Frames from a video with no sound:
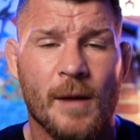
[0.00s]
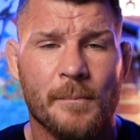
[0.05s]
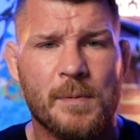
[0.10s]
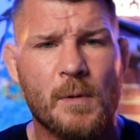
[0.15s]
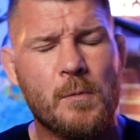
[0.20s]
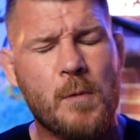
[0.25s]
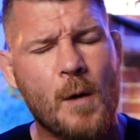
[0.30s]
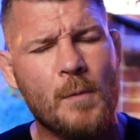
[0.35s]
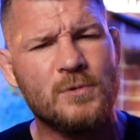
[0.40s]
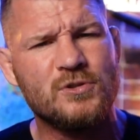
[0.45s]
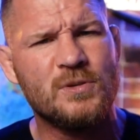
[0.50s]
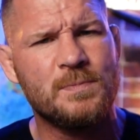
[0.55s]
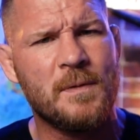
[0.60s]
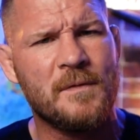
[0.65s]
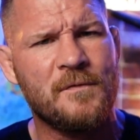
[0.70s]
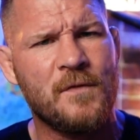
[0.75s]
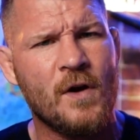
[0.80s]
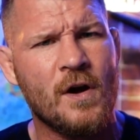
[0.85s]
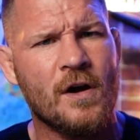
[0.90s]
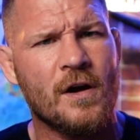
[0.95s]
But what would you
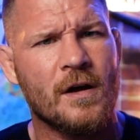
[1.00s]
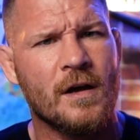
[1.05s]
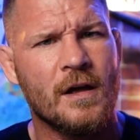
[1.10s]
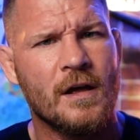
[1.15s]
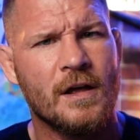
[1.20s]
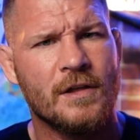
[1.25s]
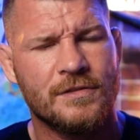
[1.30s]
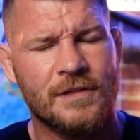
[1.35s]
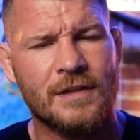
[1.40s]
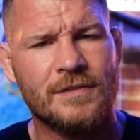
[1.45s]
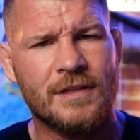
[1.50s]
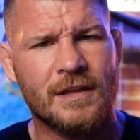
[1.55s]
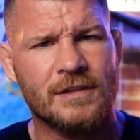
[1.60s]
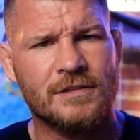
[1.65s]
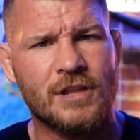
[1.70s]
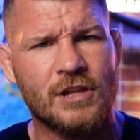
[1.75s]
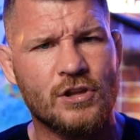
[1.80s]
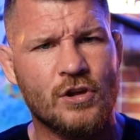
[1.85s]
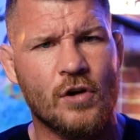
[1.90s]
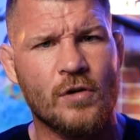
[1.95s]
prefer? That the,
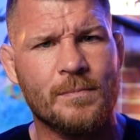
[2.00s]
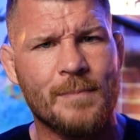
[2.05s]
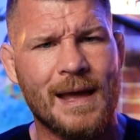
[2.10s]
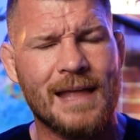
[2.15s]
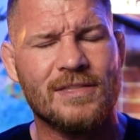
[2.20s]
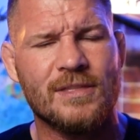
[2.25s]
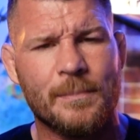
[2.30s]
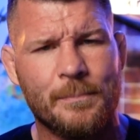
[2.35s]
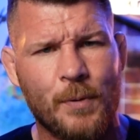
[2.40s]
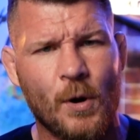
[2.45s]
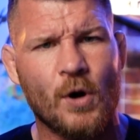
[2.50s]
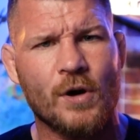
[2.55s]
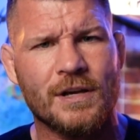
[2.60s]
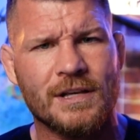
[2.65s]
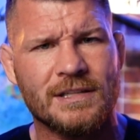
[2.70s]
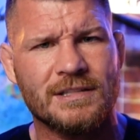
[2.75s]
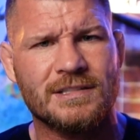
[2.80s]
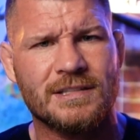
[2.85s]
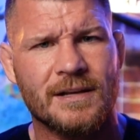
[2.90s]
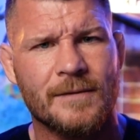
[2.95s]
the young men, the
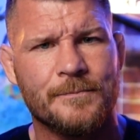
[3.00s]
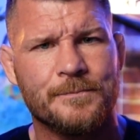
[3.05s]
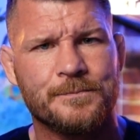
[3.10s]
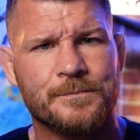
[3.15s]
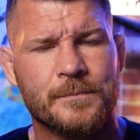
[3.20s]
boys,